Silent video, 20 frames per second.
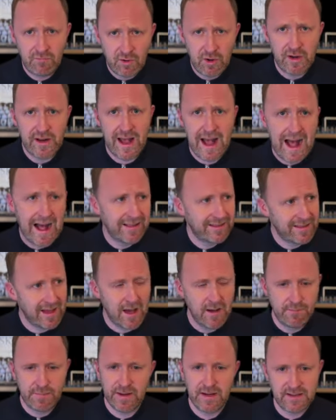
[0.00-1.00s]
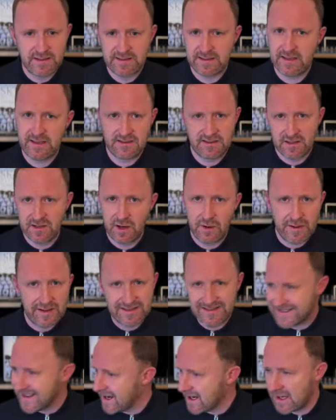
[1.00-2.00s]
Rooney had that ability to know
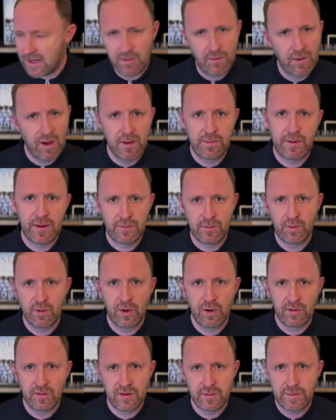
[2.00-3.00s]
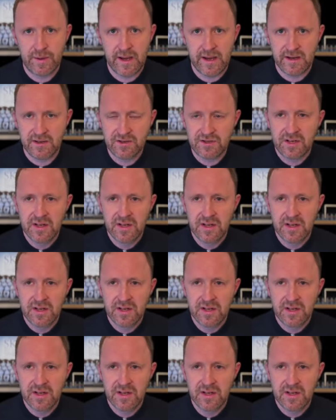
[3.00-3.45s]
exactly where people were on the pitch.